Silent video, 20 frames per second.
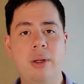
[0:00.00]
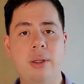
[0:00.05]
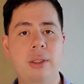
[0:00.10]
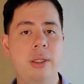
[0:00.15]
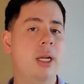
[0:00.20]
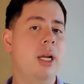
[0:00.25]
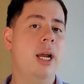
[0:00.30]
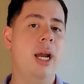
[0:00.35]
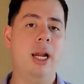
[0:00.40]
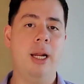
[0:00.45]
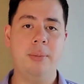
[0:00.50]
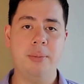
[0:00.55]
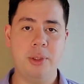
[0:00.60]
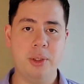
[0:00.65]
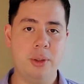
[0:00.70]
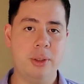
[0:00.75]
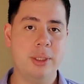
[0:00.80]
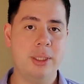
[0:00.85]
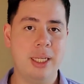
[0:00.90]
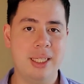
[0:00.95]
And I'm
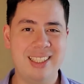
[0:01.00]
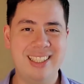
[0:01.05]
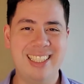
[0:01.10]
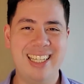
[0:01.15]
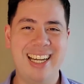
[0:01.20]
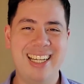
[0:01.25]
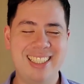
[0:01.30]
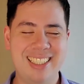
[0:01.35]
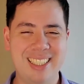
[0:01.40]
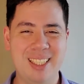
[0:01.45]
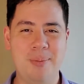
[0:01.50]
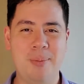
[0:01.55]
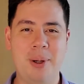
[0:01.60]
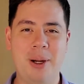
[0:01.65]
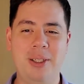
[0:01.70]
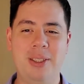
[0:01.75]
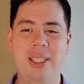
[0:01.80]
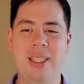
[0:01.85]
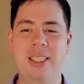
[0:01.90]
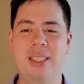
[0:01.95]
sure it does change as the
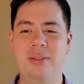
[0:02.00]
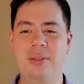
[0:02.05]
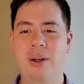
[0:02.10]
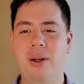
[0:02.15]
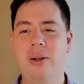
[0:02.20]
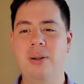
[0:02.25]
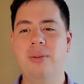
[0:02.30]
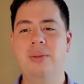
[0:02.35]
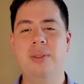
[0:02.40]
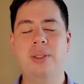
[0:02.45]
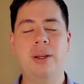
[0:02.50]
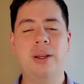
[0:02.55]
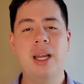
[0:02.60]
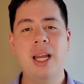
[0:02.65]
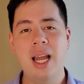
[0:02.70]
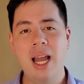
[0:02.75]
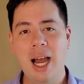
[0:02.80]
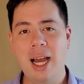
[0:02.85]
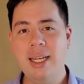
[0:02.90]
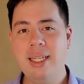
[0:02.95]
project evolves. So
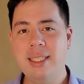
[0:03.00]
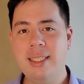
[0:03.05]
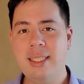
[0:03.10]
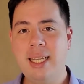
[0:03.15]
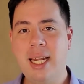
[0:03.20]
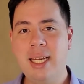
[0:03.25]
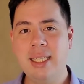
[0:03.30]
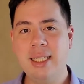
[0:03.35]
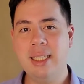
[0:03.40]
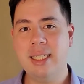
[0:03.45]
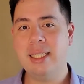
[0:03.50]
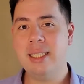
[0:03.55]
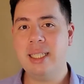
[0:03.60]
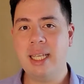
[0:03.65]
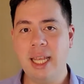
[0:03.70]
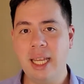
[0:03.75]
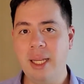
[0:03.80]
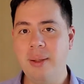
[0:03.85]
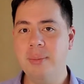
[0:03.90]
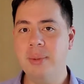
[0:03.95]
understanding the
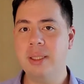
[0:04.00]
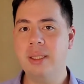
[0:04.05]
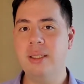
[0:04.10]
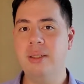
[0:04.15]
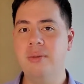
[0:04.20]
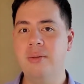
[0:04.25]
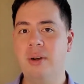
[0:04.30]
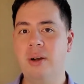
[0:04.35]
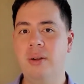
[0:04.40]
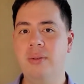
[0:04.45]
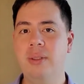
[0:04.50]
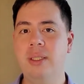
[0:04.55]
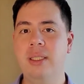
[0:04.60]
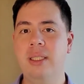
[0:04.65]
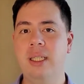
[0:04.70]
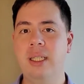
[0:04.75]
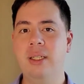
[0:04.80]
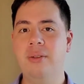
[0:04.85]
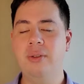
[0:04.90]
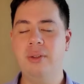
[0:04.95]
team that's involved in
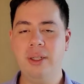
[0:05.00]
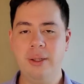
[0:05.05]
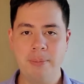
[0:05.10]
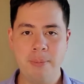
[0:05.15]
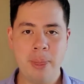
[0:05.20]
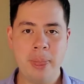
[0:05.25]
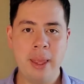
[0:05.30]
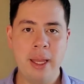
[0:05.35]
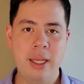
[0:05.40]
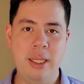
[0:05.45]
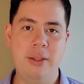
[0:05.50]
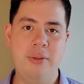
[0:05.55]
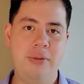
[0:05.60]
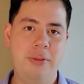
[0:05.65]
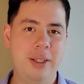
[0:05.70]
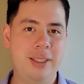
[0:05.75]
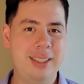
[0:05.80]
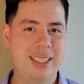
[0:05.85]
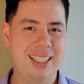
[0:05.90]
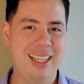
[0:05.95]
delivery is the
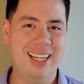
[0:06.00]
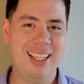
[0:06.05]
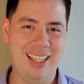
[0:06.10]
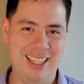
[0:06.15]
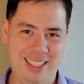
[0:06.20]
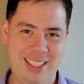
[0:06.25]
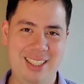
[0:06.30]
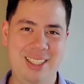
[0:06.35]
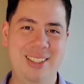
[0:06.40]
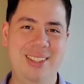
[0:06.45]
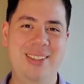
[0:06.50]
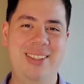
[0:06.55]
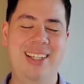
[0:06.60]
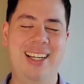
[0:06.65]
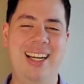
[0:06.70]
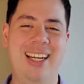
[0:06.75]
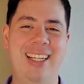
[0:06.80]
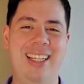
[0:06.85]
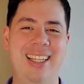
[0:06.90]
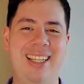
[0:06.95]
first thing I like to do when
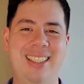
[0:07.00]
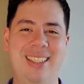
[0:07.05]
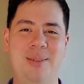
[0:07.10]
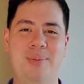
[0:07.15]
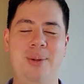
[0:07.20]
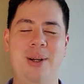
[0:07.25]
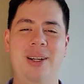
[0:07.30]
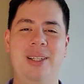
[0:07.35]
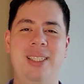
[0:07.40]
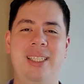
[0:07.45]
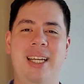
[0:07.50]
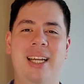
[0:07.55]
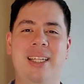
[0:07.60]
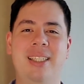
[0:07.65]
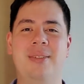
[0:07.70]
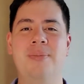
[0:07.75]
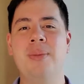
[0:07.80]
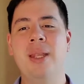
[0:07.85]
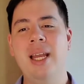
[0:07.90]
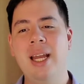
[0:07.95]
I analyze a
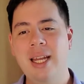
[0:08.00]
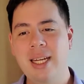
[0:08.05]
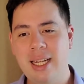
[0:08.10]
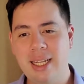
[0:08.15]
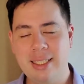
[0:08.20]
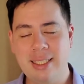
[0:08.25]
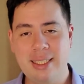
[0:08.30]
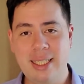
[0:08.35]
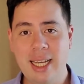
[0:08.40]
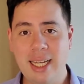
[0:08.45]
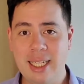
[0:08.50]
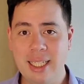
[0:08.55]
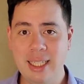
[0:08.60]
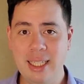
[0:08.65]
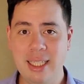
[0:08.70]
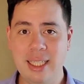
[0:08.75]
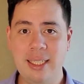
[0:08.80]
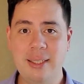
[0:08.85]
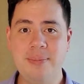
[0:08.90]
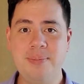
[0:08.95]
project. Now,
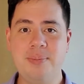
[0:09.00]
secondly,